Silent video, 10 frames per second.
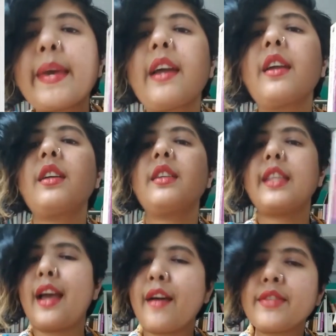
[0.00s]

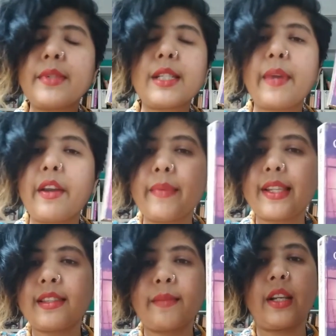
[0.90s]
despair. They have some
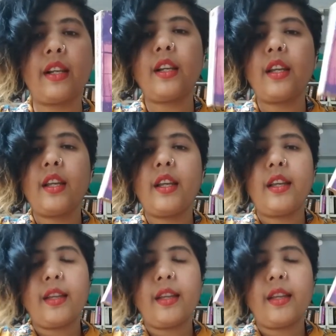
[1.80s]
despairy bits in the middle.